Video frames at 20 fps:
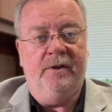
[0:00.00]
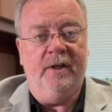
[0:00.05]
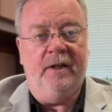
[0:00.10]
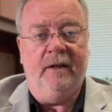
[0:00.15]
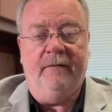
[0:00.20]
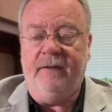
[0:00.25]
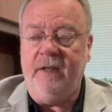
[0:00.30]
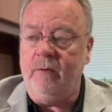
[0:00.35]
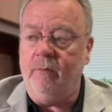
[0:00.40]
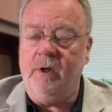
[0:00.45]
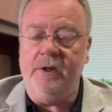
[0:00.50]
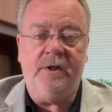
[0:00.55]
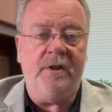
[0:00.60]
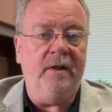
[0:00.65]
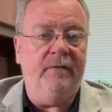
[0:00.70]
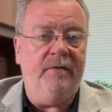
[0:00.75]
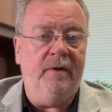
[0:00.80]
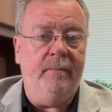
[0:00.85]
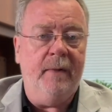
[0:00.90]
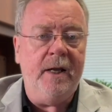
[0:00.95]
And if he wasn't
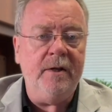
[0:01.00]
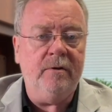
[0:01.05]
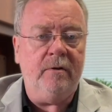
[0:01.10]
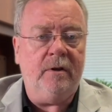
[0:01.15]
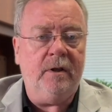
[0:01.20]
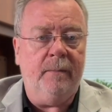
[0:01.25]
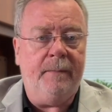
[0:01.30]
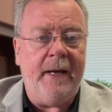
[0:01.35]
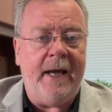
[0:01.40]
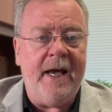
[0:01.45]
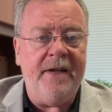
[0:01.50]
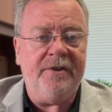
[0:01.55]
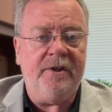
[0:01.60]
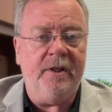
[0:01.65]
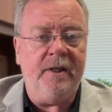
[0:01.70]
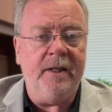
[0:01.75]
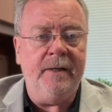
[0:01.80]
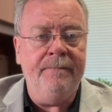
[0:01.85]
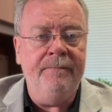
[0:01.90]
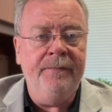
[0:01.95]
of the mental
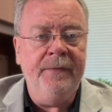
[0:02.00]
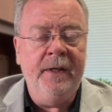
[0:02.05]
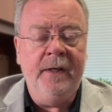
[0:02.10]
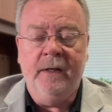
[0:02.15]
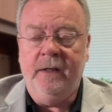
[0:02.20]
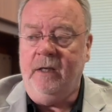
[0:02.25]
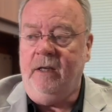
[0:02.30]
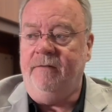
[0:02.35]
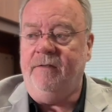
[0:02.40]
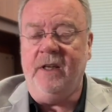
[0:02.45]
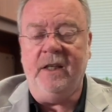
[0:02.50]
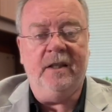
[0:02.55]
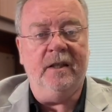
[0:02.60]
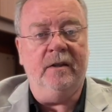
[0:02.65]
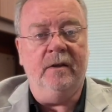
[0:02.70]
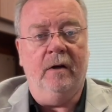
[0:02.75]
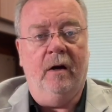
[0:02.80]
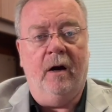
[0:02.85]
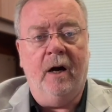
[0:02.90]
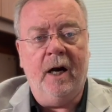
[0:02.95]
capacity, if he
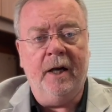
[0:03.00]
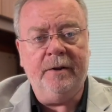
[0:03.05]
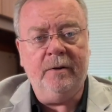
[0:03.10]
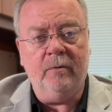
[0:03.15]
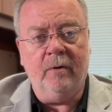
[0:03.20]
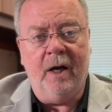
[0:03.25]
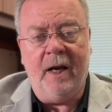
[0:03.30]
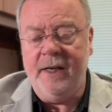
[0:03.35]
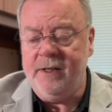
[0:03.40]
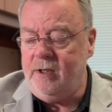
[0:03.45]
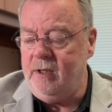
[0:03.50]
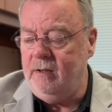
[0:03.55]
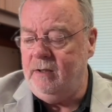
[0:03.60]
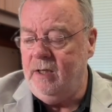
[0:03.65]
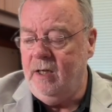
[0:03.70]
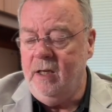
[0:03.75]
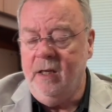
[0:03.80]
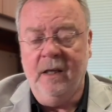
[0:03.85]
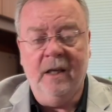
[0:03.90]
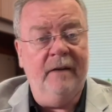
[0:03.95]
didn't authorize it,
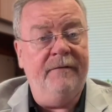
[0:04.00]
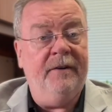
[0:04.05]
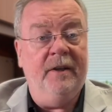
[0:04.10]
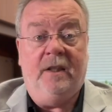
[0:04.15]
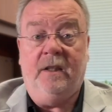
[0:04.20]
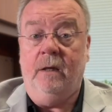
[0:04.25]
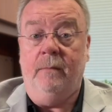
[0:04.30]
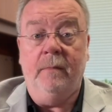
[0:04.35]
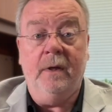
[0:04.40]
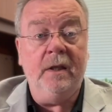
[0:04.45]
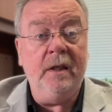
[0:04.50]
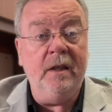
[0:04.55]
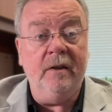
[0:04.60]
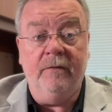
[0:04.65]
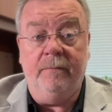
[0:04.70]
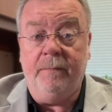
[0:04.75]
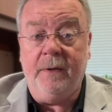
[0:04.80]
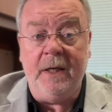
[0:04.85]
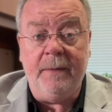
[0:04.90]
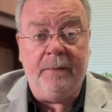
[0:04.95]
if a committee
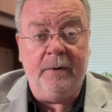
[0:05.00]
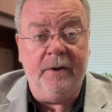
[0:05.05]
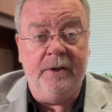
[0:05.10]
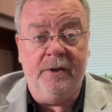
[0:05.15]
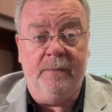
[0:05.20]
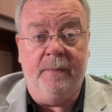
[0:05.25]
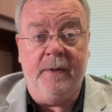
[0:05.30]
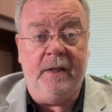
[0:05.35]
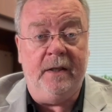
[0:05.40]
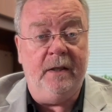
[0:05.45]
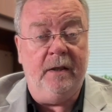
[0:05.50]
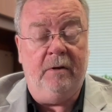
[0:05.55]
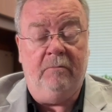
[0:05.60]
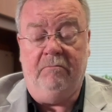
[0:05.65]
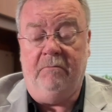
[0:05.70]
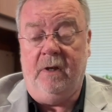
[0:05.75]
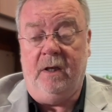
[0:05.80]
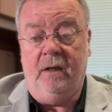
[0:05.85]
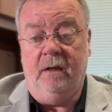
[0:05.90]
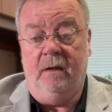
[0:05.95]
of people is
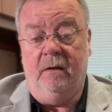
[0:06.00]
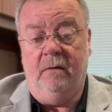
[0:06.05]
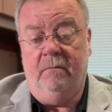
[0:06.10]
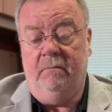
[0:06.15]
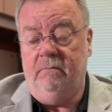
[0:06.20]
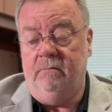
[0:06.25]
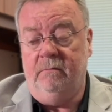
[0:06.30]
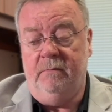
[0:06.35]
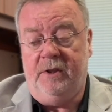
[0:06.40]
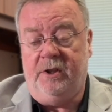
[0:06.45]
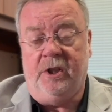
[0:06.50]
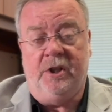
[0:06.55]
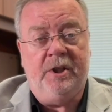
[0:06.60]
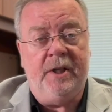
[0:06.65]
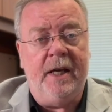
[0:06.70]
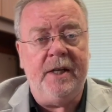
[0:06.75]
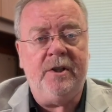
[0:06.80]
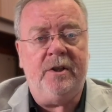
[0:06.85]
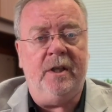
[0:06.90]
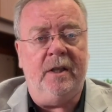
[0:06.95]
being
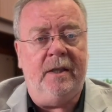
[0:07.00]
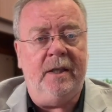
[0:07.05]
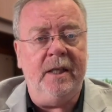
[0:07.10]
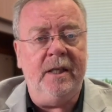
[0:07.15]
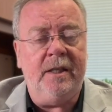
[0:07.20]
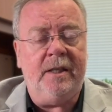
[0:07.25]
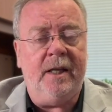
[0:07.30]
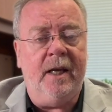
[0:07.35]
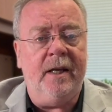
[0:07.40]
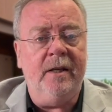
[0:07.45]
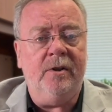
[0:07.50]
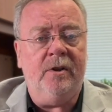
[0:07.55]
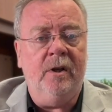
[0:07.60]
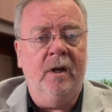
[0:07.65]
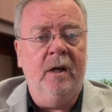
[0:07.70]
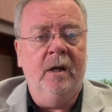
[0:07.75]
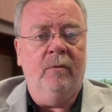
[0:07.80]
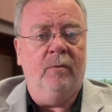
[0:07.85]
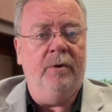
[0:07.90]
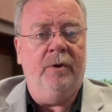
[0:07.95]
suggested these days
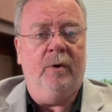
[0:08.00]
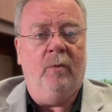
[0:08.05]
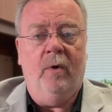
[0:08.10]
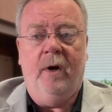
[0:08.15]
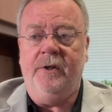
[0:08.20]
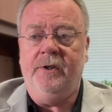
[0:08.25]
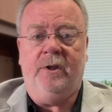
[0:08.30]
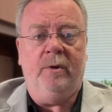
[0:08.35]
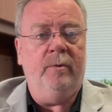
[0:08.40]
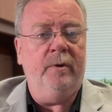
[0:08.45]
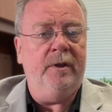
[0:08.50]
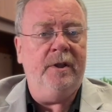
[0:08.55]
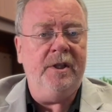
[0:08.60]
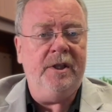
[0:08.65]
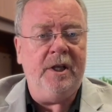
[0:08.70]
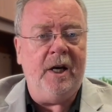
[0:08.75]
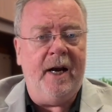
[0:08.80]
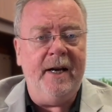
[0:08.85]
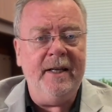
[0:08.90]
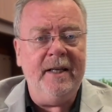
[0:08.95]
were the ones who were
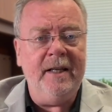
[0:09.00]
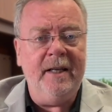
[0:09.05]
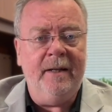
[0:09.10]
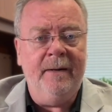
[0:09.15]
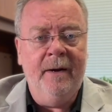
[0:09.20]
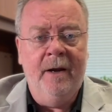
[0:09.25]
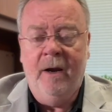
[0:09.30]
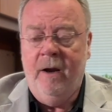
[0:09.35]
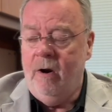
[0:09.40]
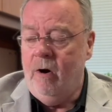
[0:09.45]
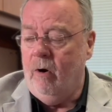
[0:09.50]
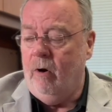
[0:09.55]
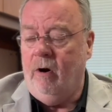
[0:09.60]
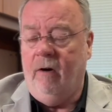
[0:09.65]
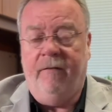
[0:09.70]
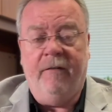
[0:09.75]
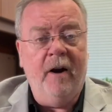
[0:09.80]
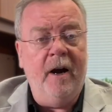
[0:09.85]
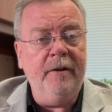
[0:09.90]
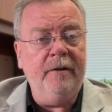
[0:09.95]
deciding it, or
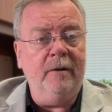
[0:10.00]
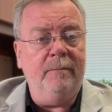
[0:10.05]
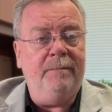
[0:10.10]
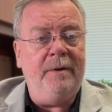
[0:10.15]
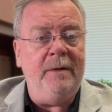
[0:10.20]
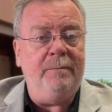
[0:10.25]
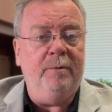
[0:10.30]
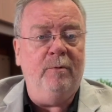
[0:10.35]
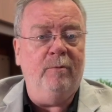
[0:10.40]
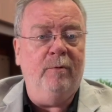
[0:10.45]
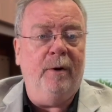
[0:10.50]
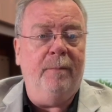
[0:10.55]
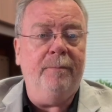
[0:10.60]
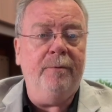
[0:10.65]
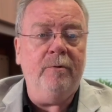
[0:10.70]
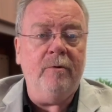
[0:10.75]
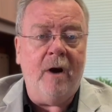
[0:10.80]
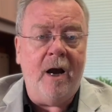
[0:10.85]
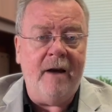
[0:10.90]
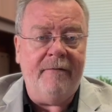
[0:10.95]
if other people were
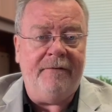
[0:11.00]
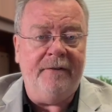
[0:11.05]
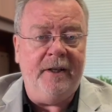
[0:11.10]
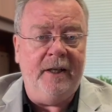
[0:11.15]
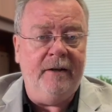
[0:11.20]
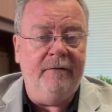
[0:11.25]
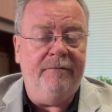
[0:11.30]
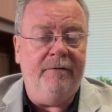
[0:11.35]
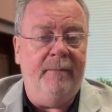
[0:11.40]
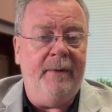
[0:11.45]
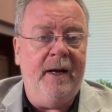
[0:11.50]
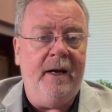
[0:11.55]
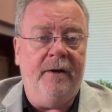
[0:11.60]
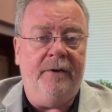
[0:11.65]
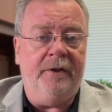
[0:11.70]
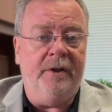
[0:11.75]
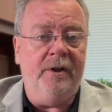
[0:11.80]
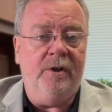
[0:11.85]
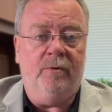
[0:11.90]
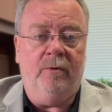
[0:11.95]
profiting from how
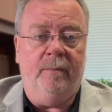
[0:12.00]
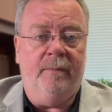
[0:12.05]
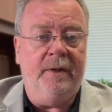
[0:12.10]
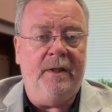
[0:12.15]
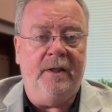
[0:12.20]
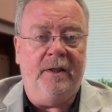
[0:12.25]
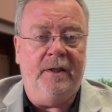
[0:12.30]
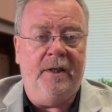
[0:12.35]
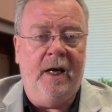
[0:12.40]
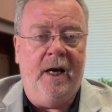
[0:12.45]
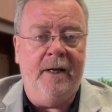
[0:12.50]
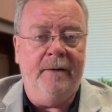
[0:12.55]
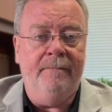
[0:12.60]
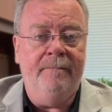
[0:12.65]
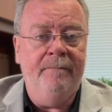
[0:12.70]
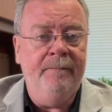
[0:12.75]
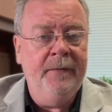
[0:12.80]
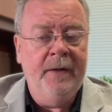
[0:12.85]
these were being done,